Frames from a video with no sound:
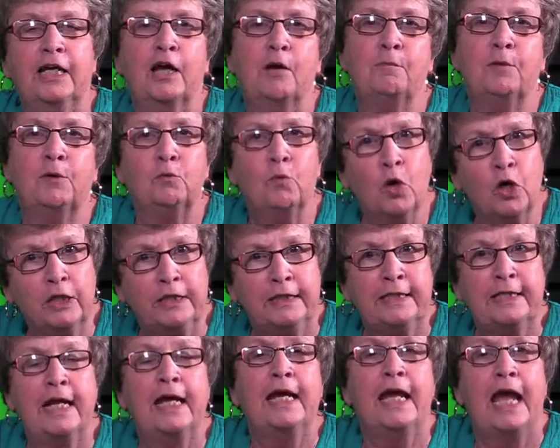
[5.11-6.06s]
I've been working
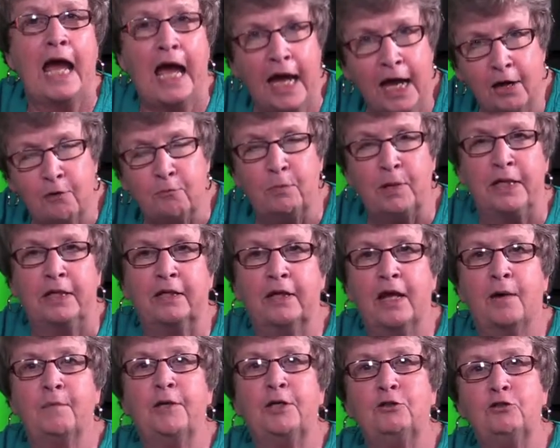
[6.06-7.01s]
today, I have been.
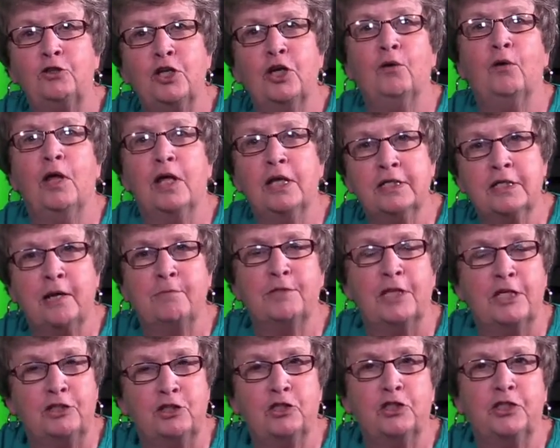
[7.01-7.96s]
I mean, a lot of times
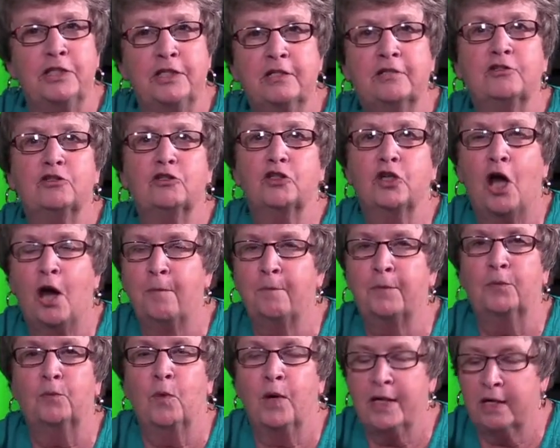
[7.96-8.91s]
I just sit at the shop
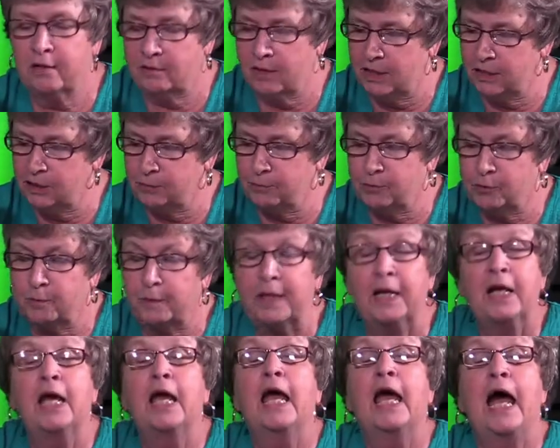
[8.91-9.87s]
and wait on customers,
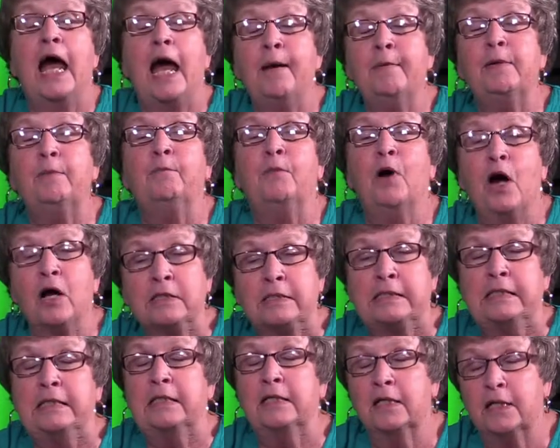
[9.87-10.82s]
but I've been
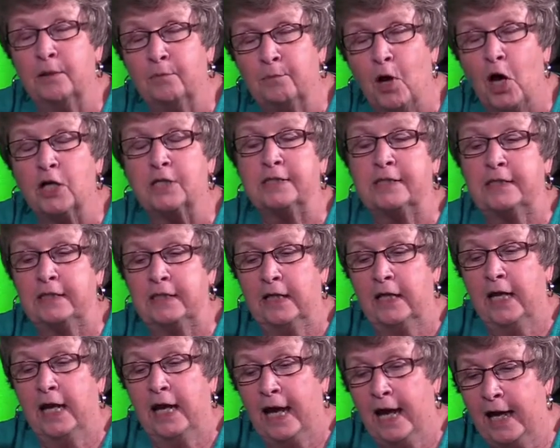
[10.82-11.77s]
boxing and unboxing
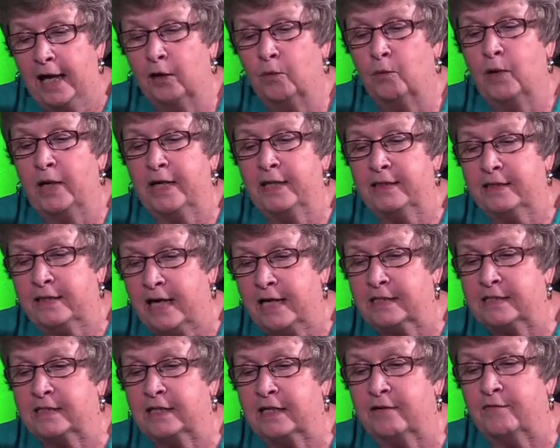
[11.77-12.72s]
Halloween,
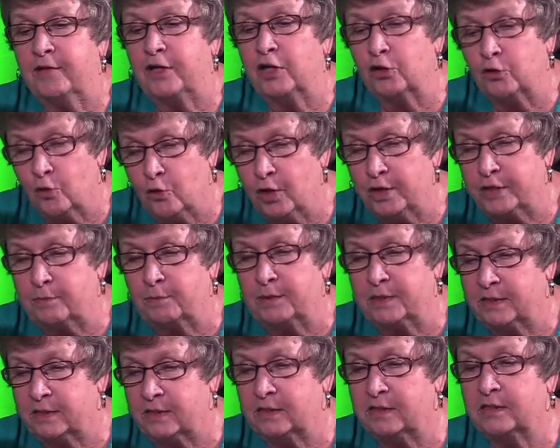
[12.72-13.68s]
Thanksgiving, and
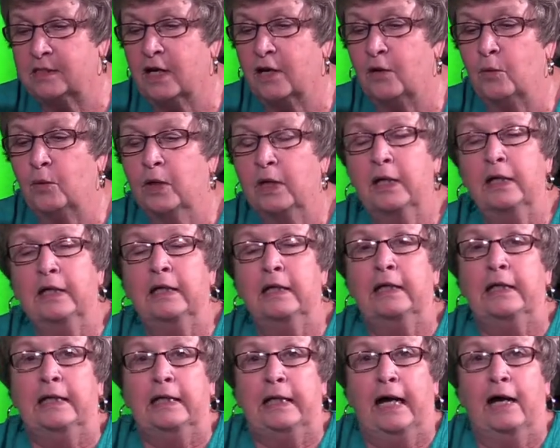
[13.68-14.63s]
Christmas. And so
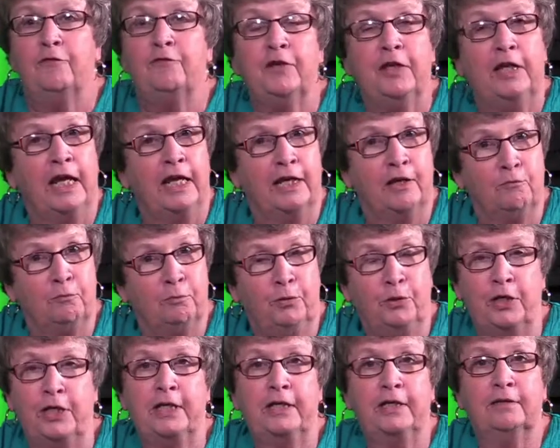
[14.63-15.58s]
I feel like I've
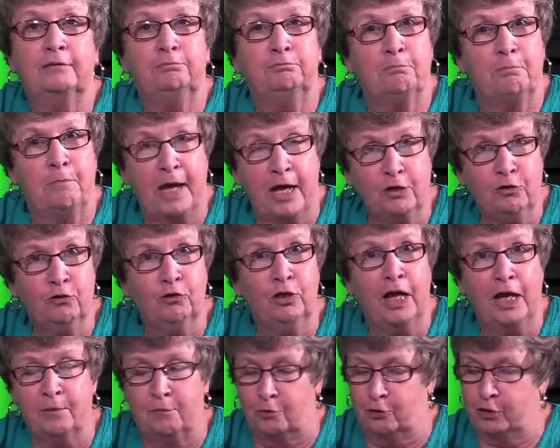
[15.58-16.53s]
put in a manual
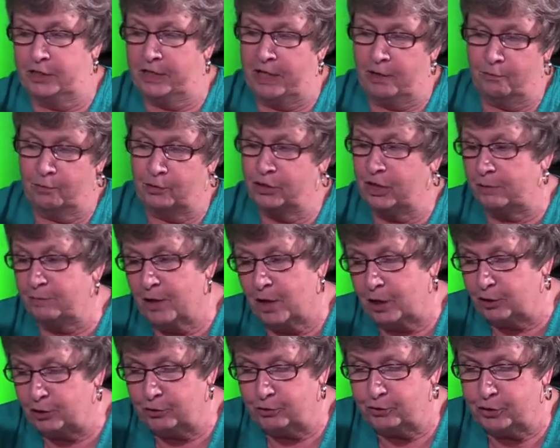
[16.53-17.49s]
labor today, which I'm
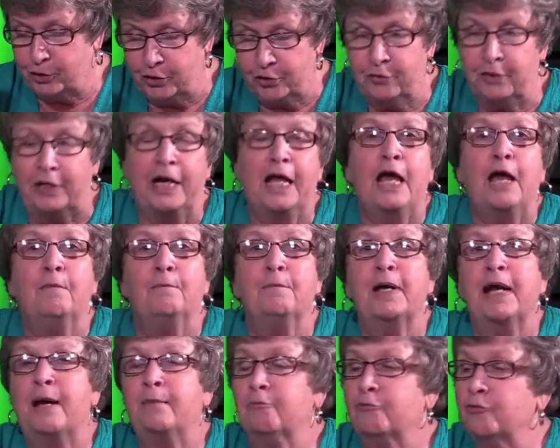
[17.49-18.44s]
not used to doing.
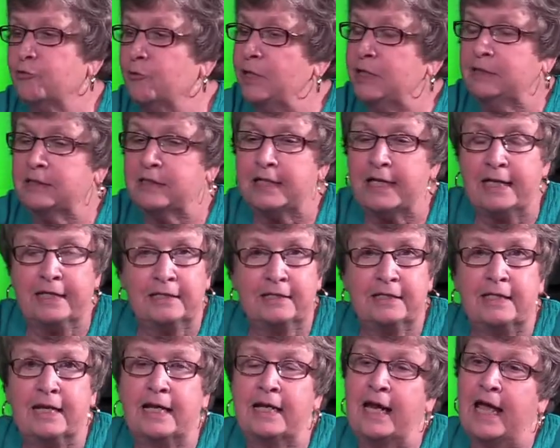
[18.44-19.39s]
But I'm thrilled to death
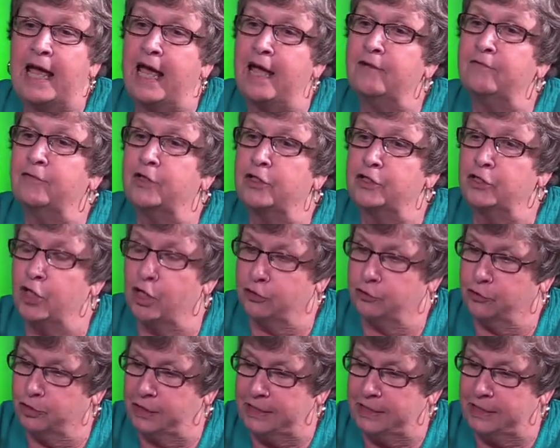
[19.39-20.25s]
today to have Dr.